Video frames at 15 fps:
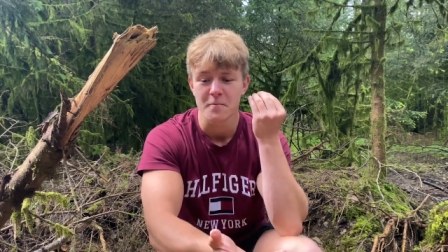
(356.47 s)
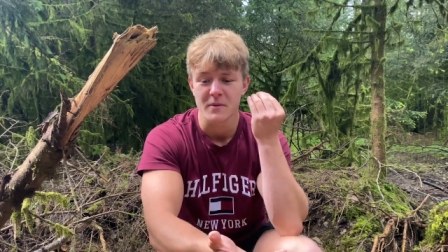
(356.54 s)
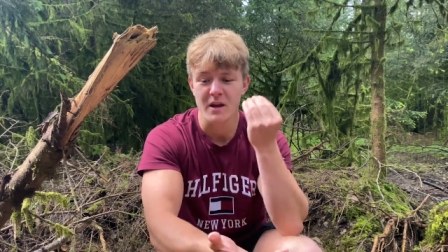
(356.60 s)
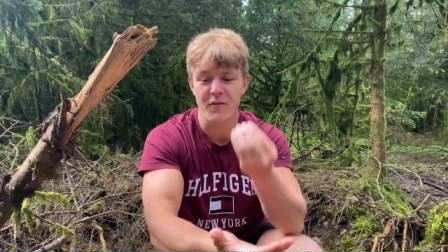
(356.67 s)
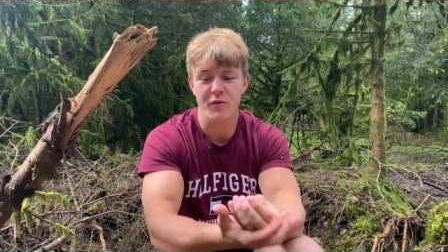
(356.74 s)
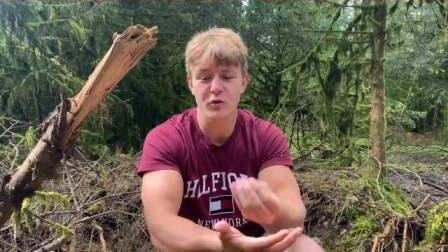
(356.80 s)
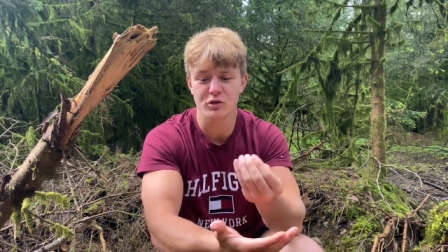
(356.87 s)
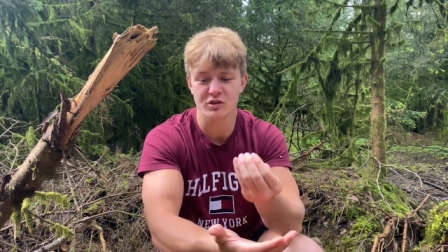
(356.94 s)

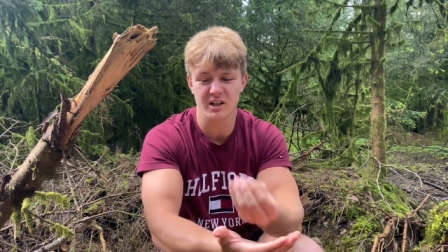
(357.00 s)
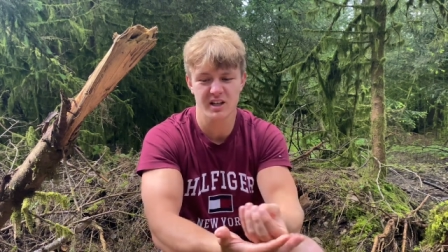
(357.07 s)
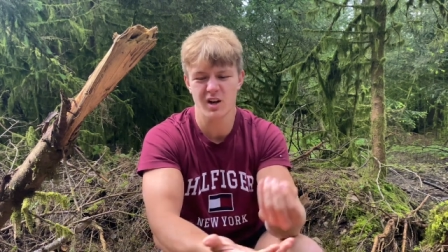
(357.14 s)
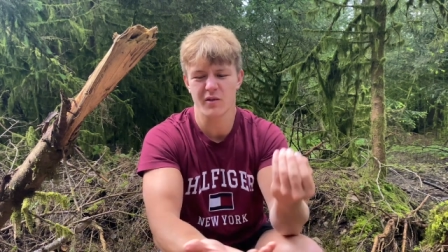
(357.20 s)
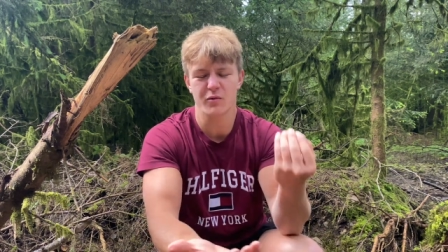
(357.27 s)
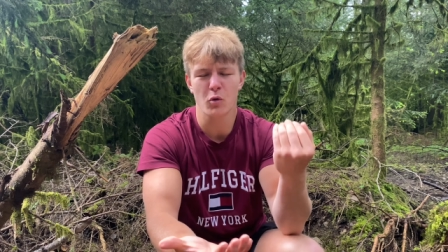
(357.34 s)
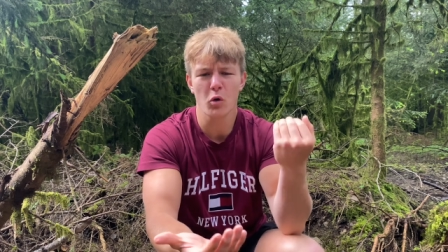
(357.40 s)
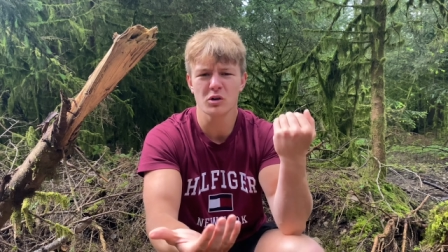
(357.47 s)
if you say,
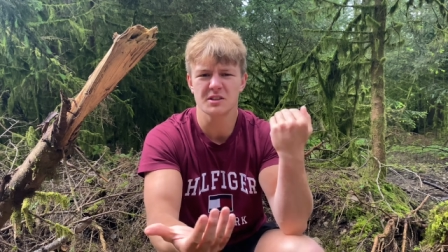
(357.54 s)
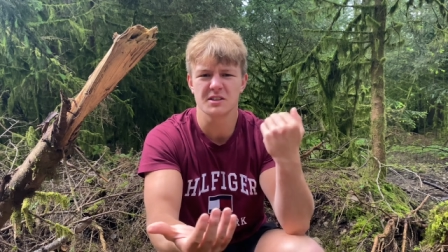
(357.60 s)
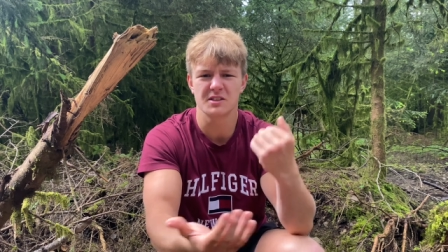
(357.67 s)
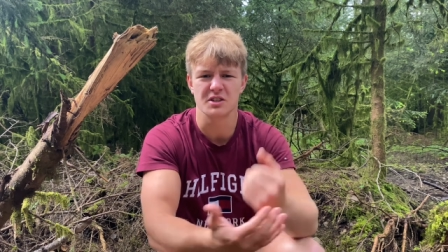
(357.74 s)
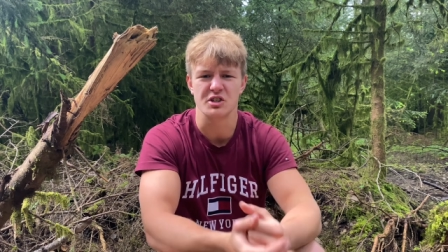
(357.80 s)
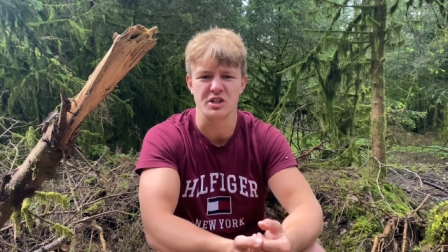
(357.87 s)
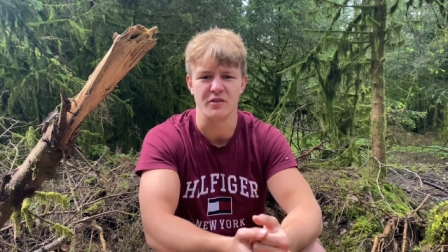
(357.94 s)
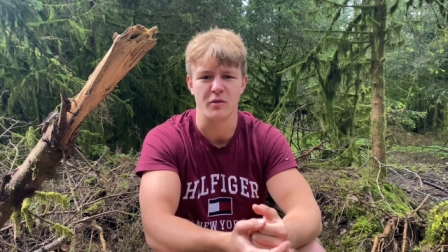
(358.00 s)
of course it's
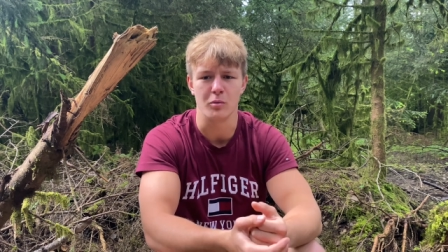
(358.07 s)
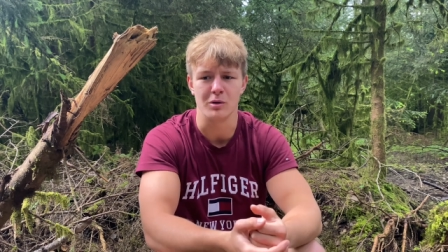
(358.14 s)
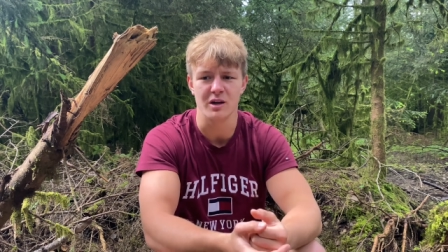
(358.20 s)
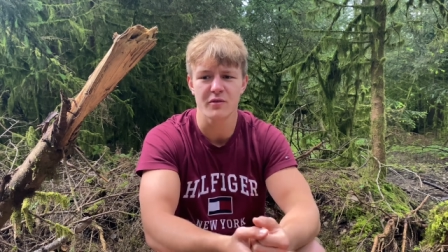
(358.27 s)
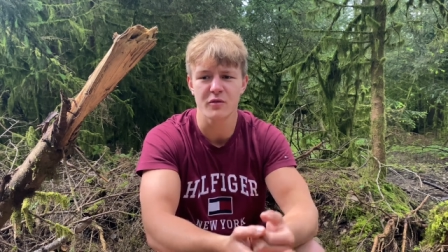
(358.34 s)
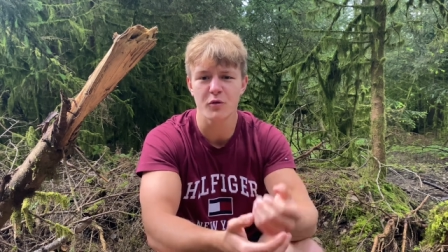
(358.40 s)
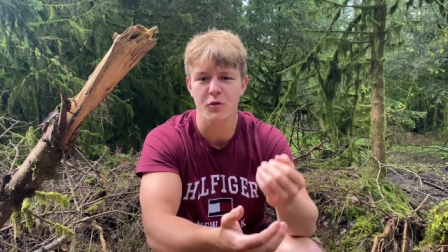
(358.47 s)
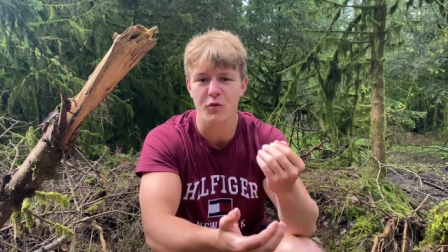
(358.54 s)
achievable,
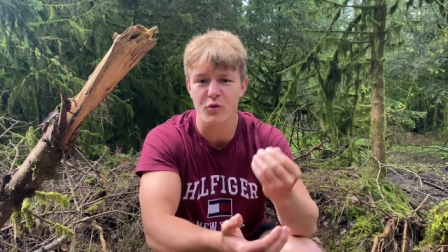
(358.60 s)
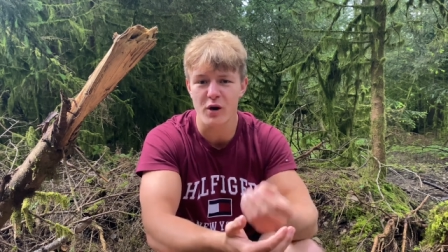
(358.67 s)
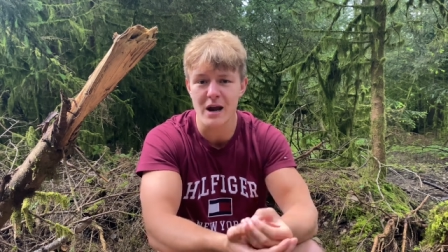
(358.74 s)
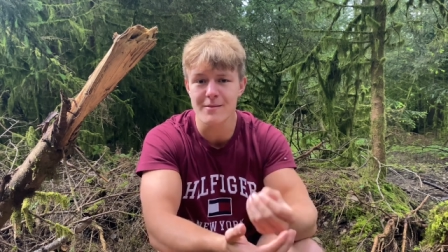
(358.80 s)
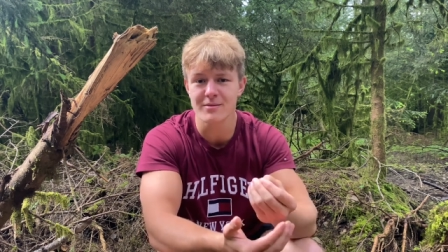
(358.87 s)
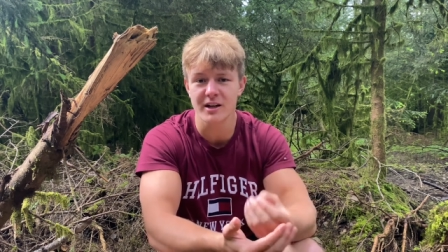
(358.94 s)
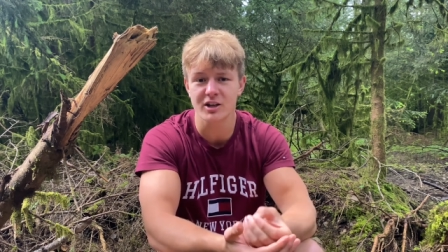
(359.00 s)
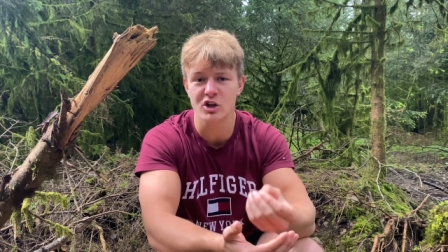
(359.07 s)
if you
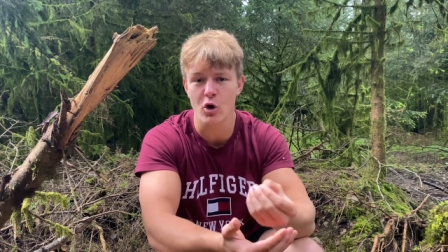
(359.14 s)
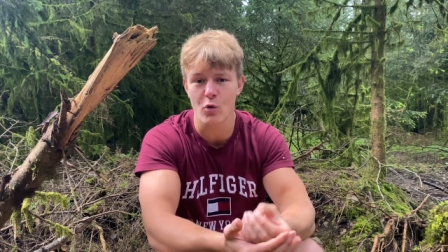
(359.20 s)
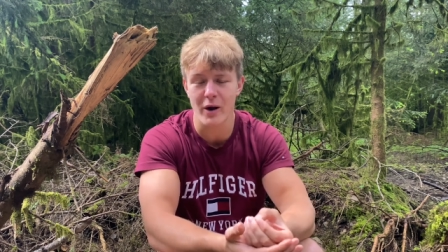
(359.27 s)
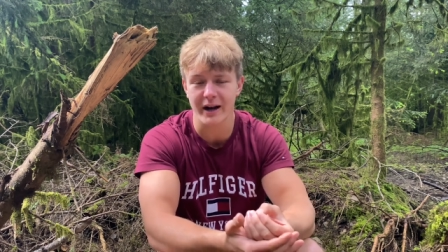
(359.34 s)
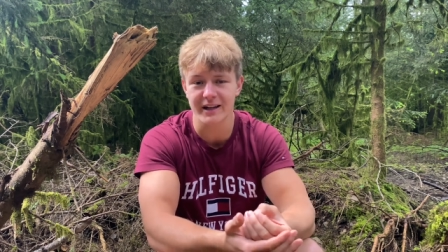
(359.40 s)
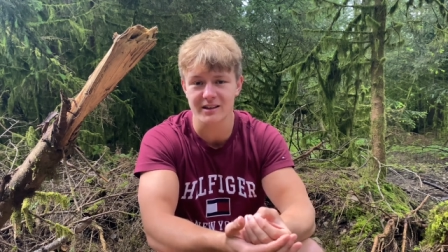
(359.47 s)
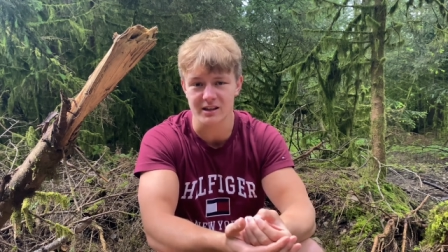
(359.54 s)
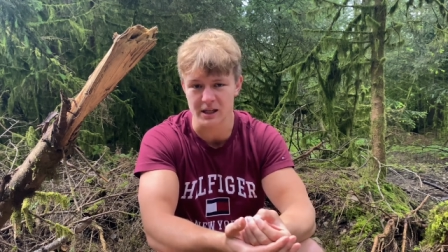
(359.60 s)
framed it
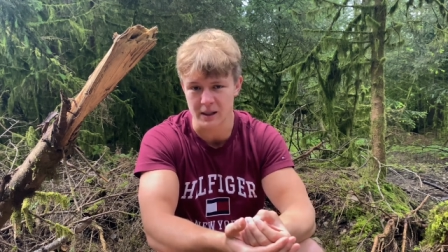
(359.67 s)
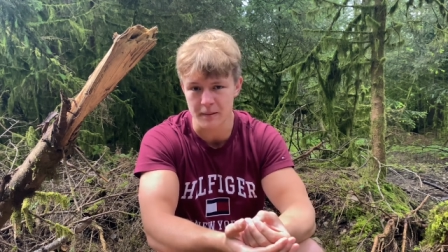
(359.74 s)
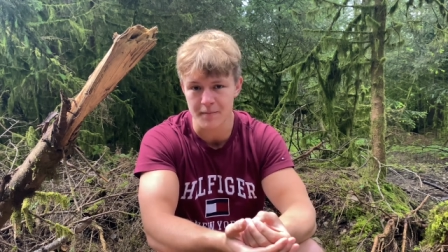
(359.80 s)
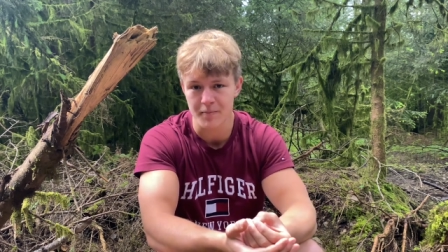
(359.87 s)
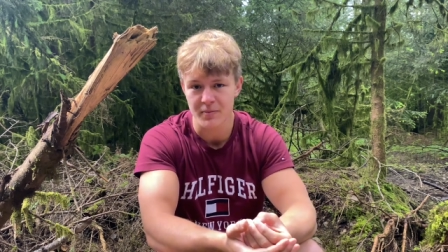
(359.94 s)
correctly,